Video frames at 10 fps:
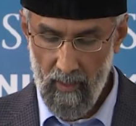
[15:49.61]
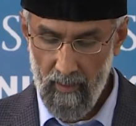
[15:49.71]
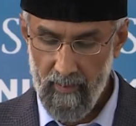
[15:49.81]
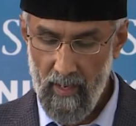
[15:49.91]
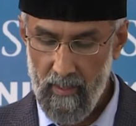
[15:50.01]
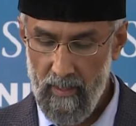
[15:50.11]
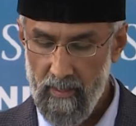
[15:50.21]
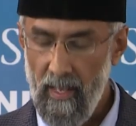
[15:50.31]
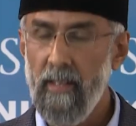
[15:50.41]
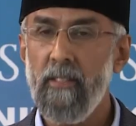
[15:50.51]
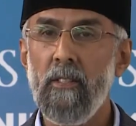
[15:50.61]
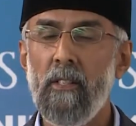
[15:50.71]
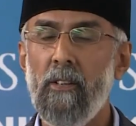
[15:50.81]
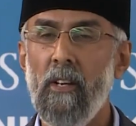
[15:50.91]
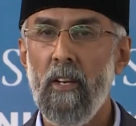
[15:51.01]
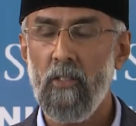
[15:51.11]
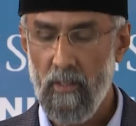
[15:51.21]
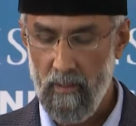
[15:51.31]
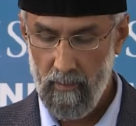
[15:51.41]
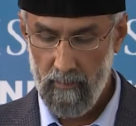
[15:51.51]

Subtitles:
is that intelligent creation